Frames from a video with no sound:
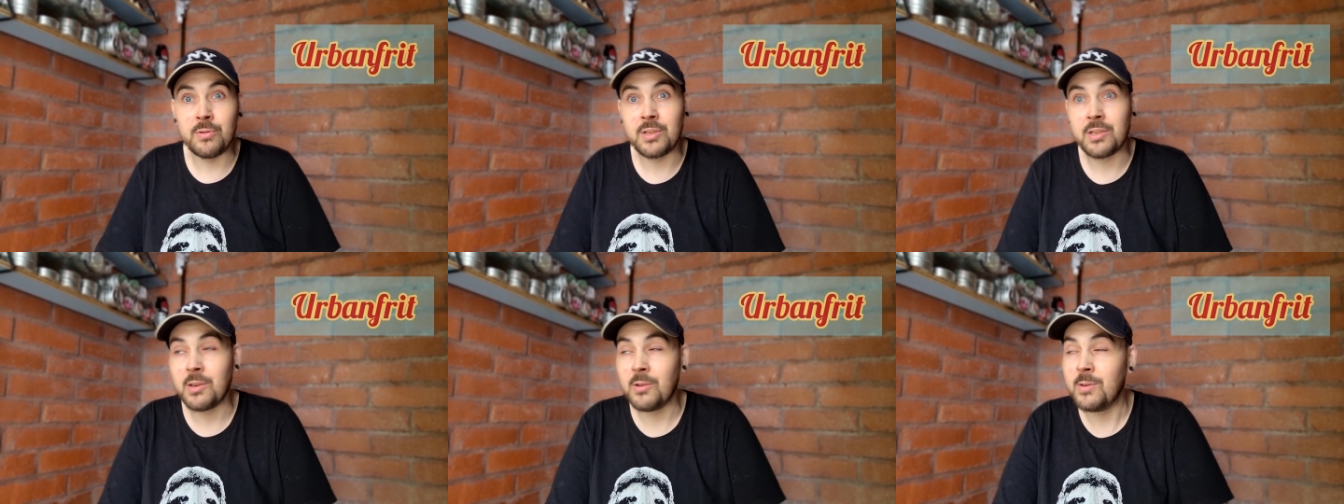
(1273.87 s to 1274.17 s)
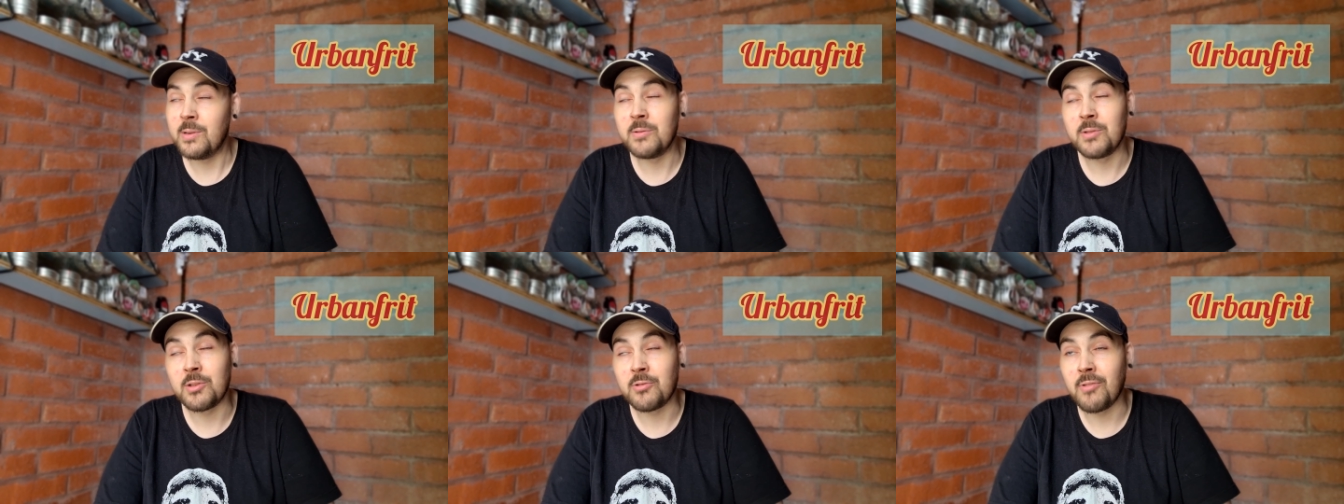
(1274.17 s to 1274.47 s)
so
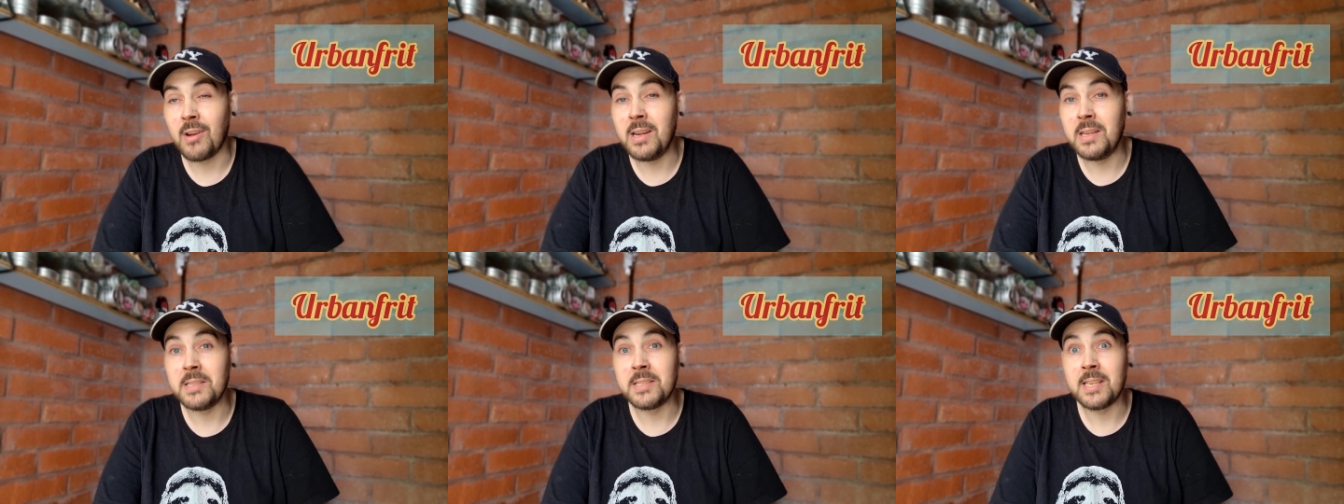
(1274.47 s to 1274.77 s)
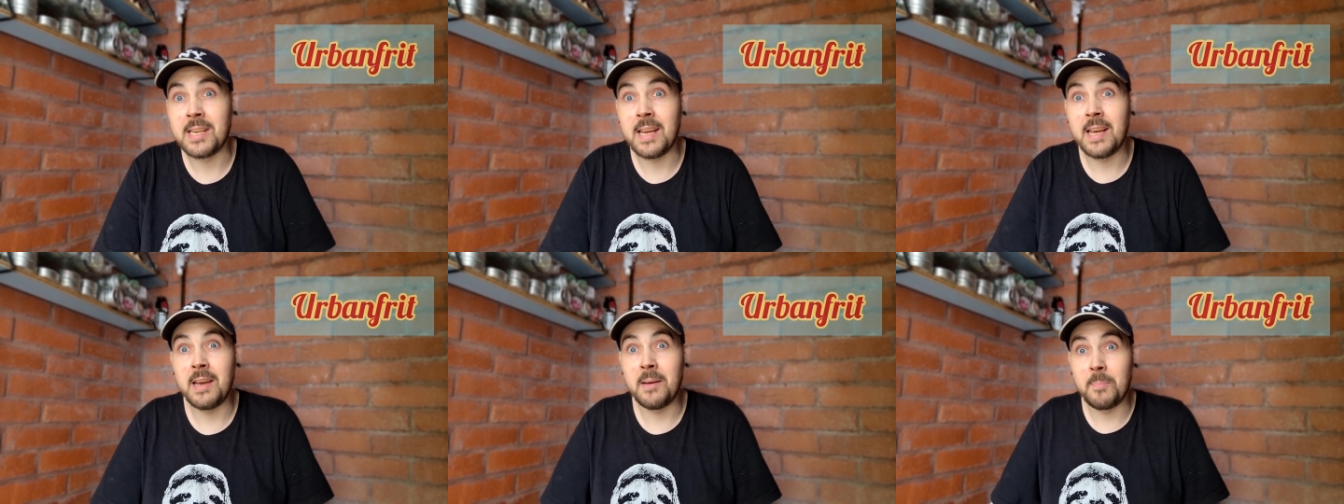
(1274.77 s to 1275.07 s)
it was great to
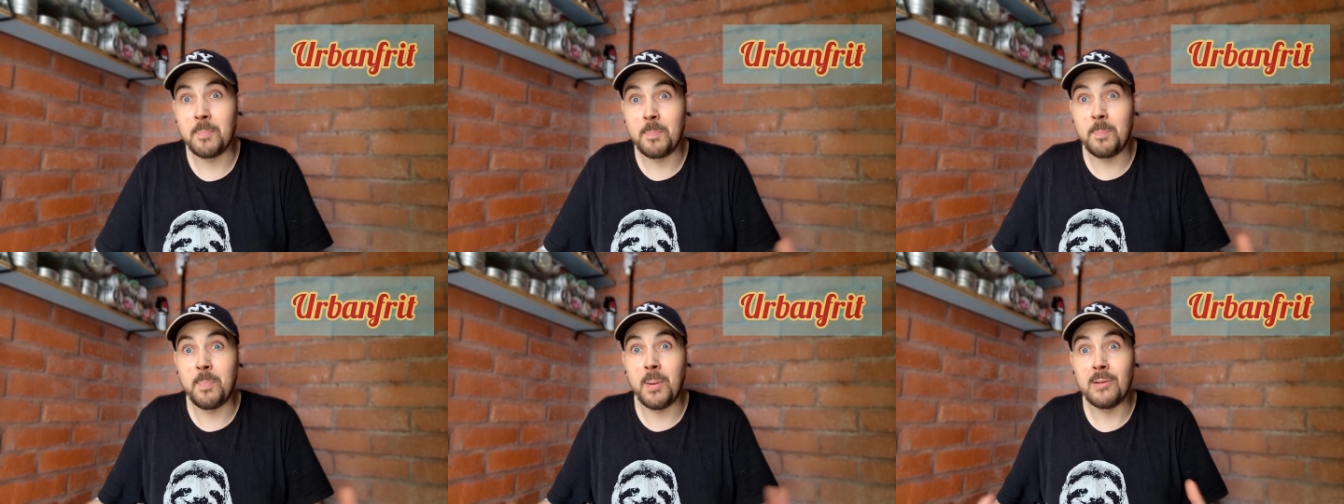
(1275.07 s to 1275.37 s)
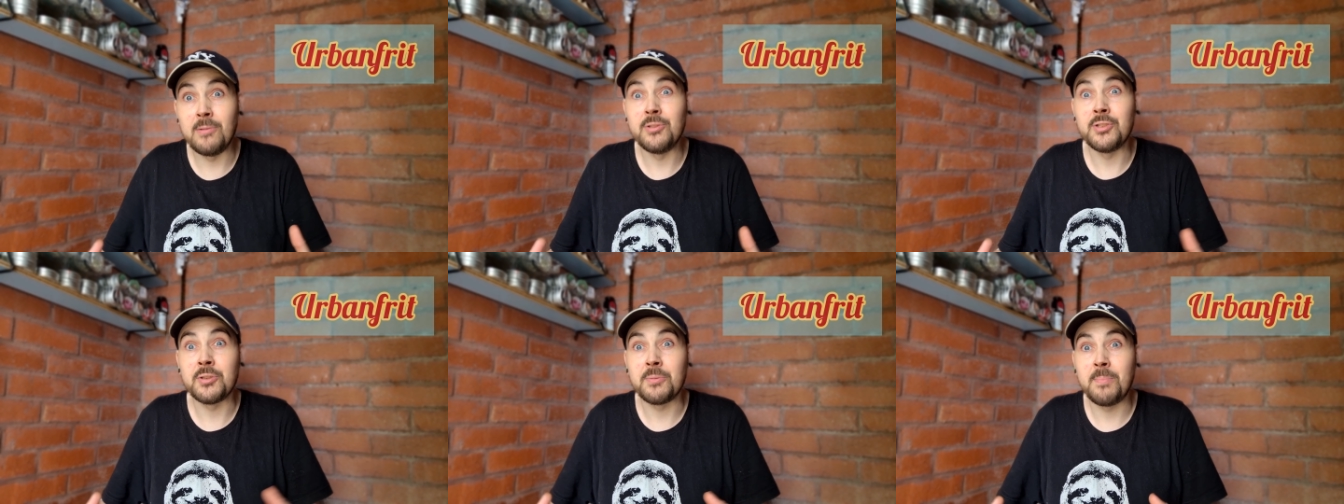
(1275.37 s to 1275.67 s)
get a
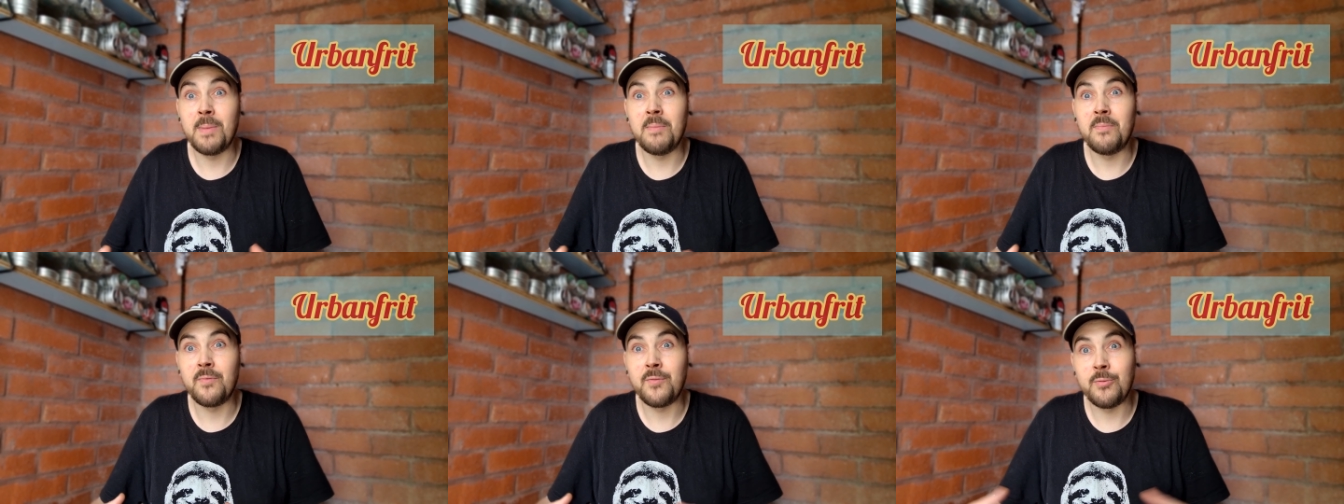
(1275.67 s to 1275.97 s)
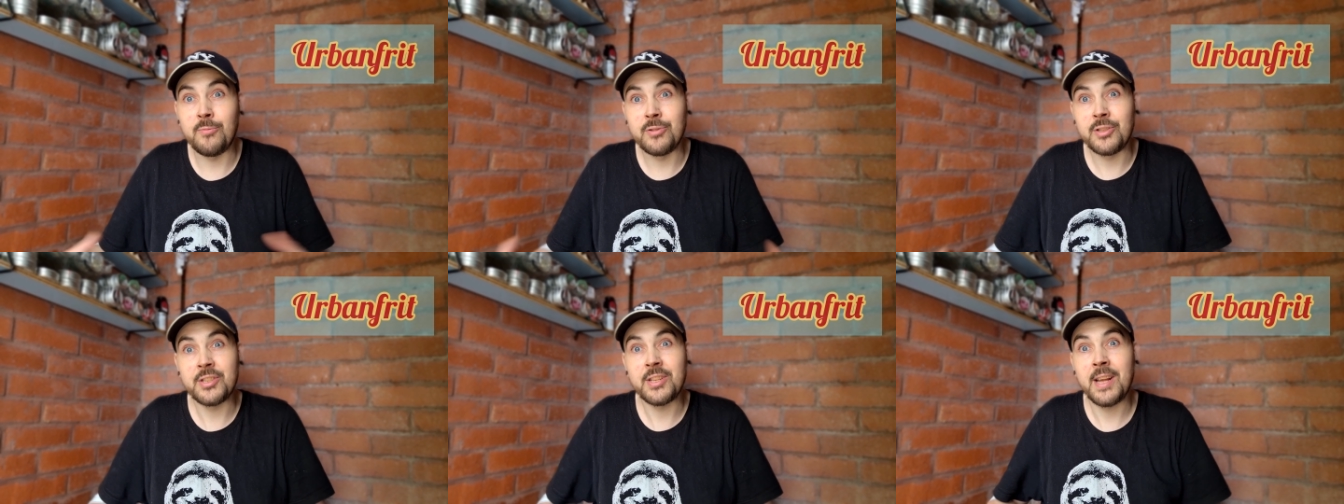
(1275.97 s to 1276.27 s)
bunch of
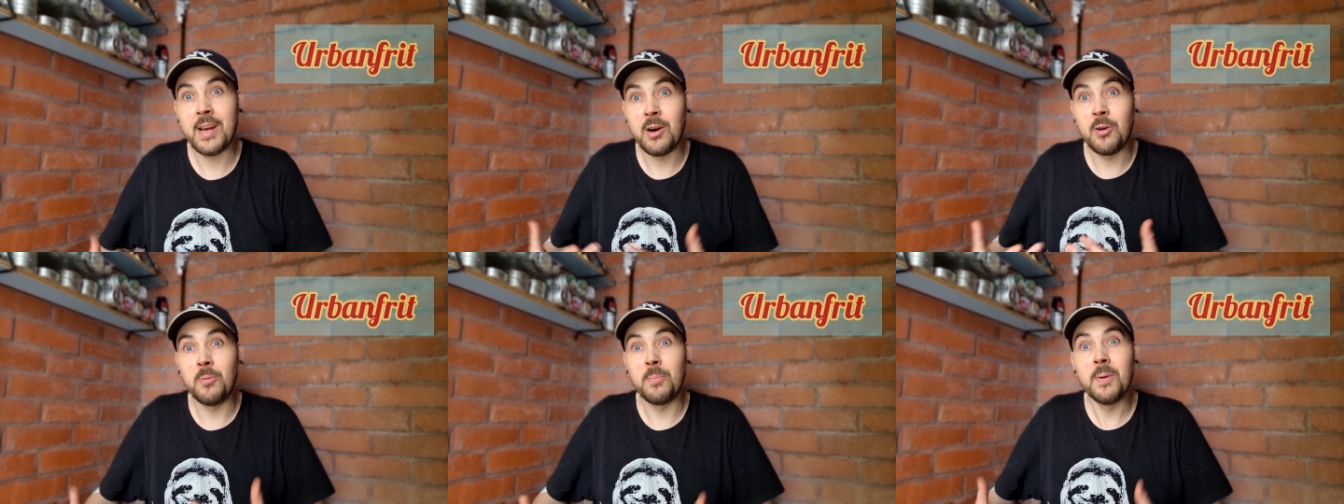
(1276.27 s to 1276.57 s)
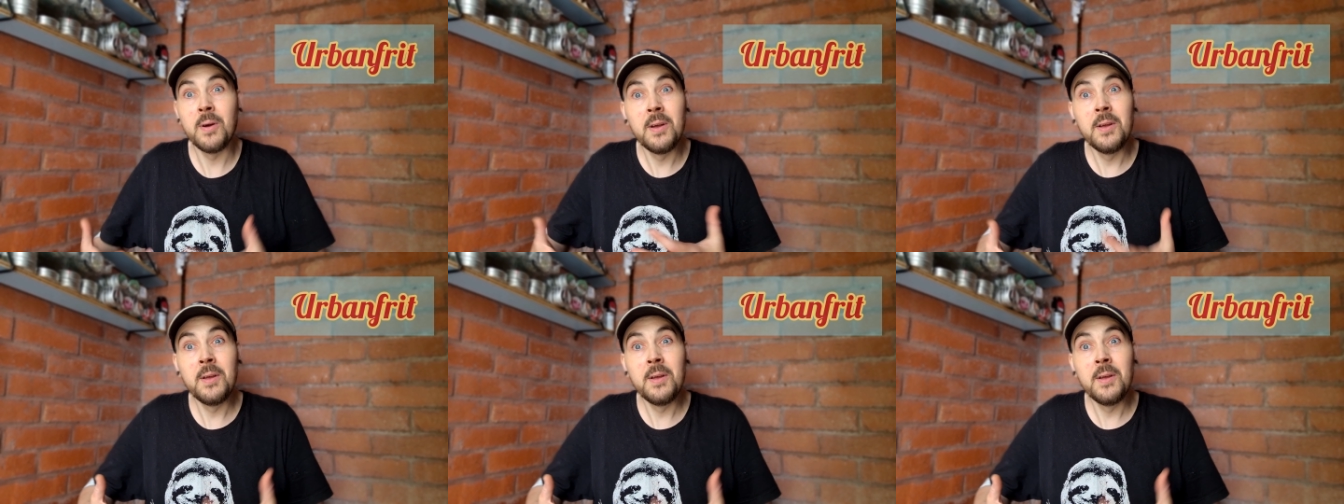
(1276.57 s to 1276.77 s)
menthols to help